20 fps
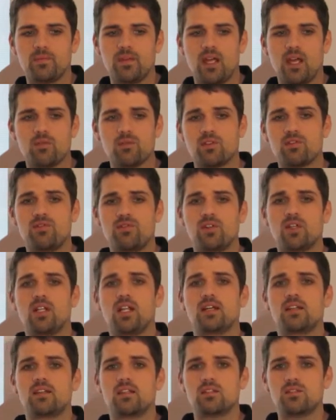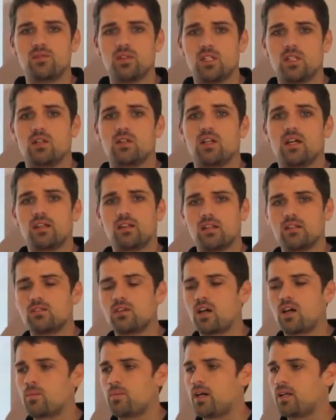Ever Feel Like This video like they
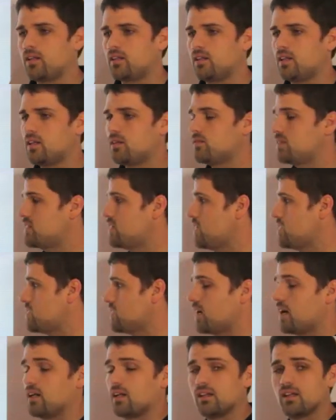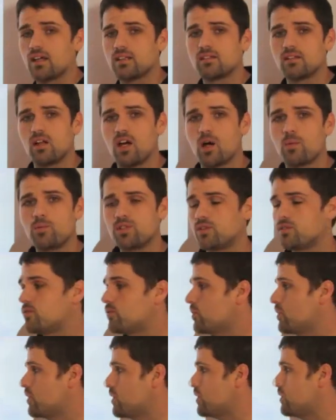talk about in the invitation guide, and that's an option
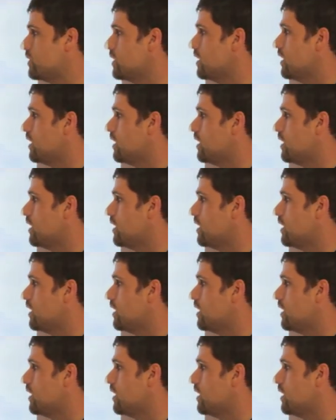for you.